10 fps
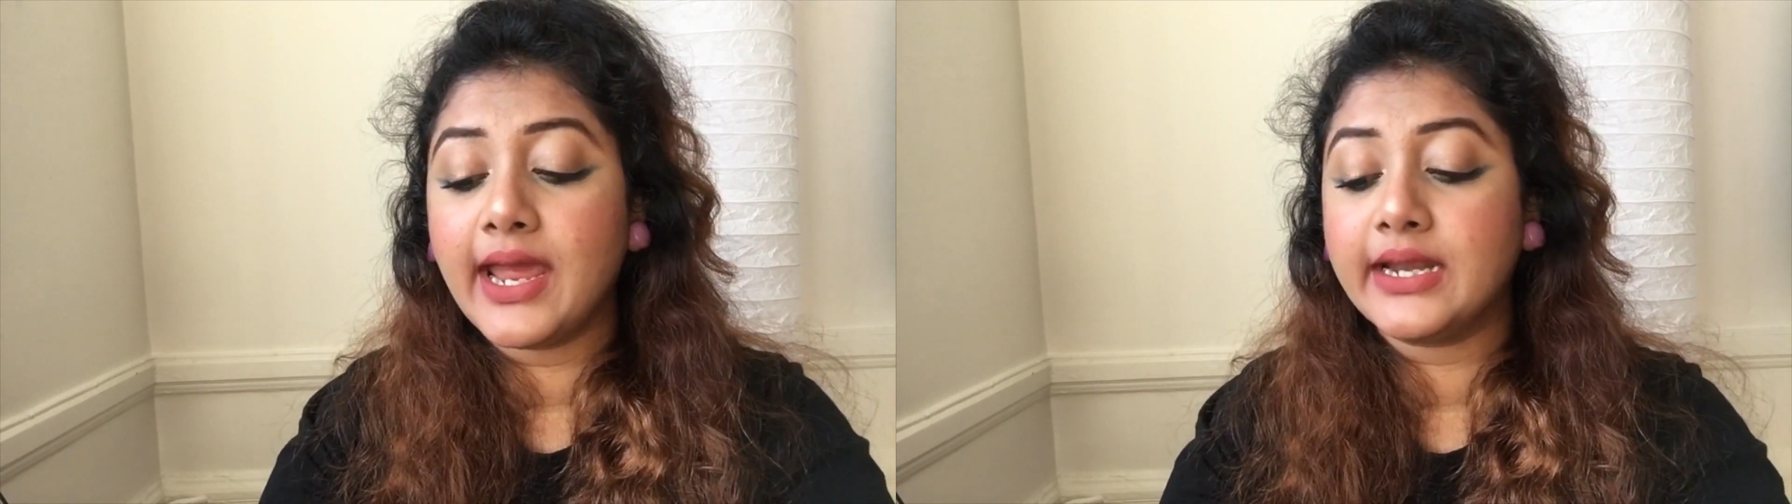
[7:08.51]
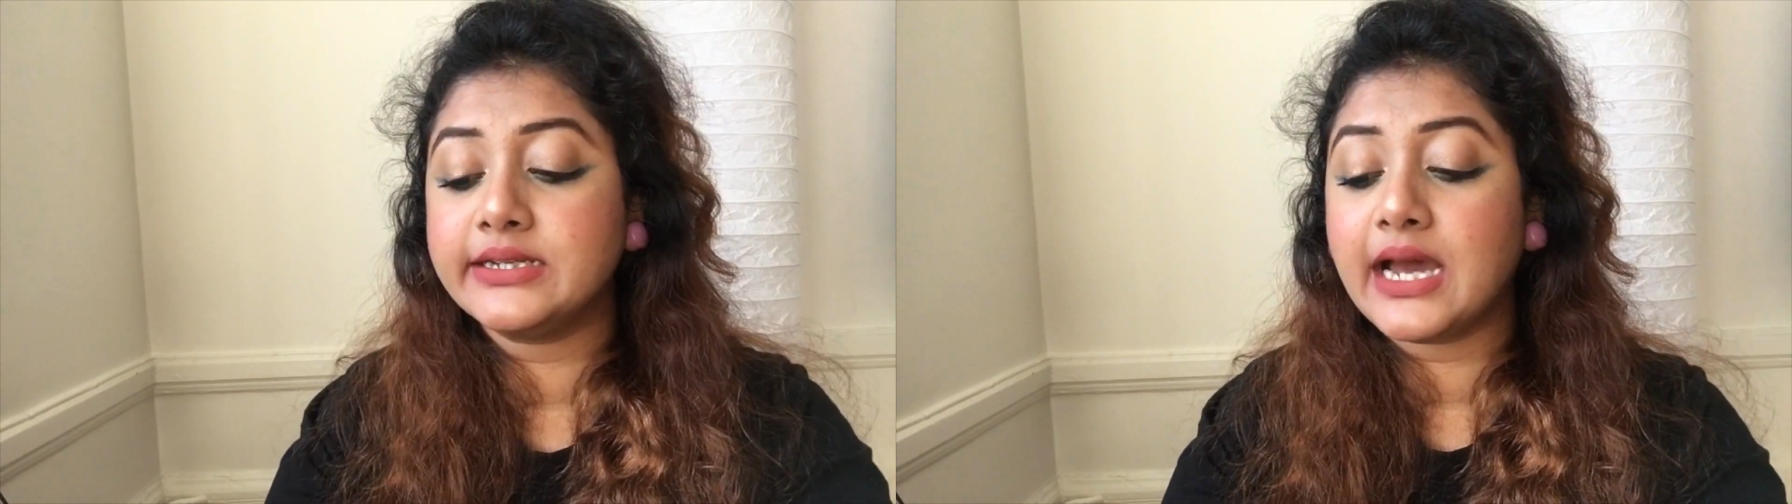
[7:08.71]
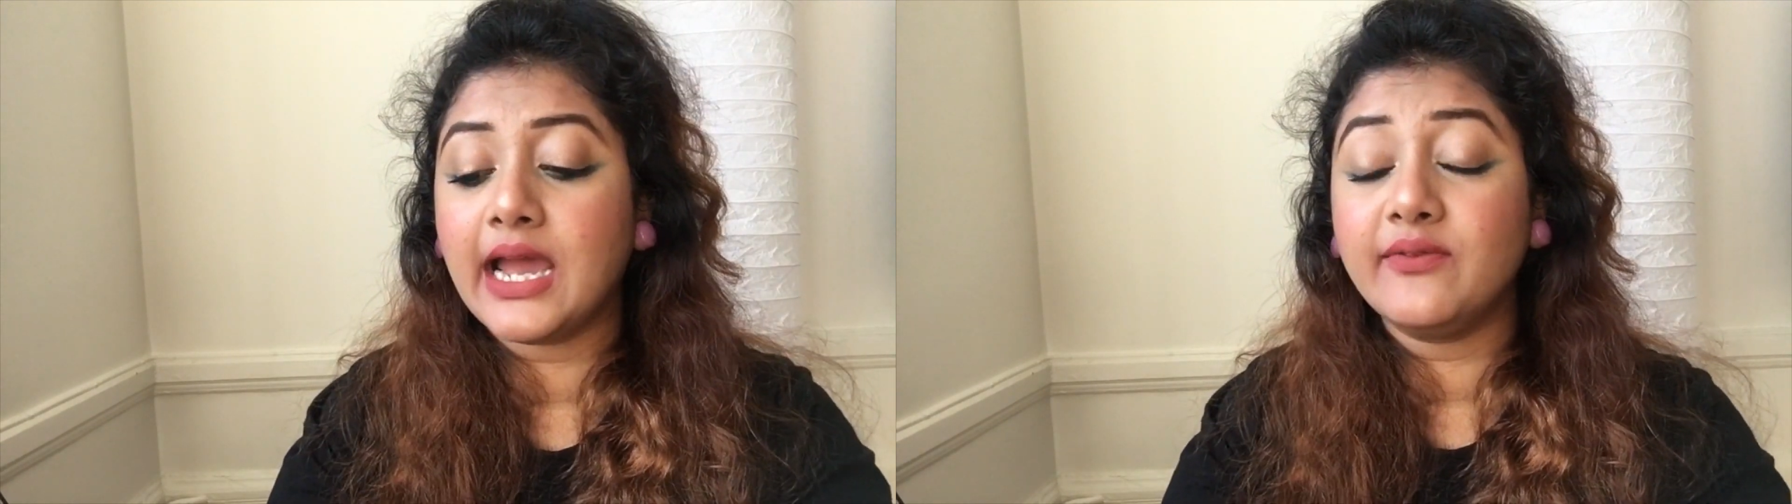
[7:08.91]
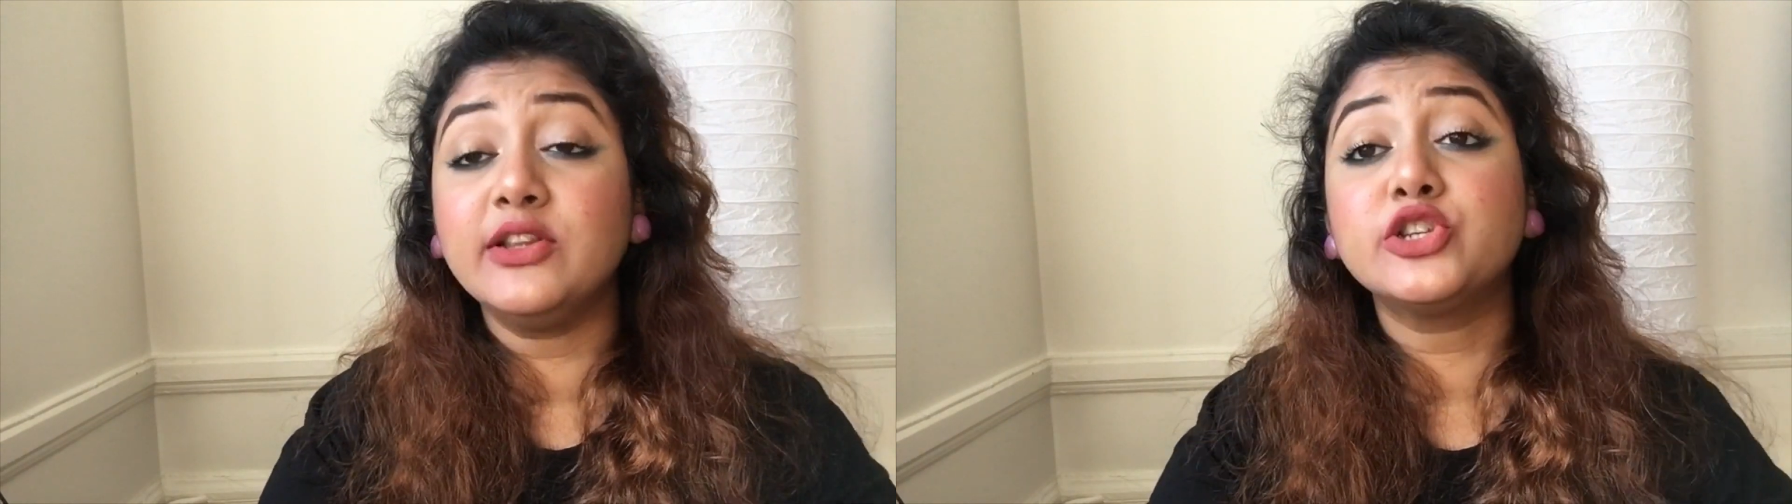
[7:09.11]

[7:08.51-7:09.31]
and I will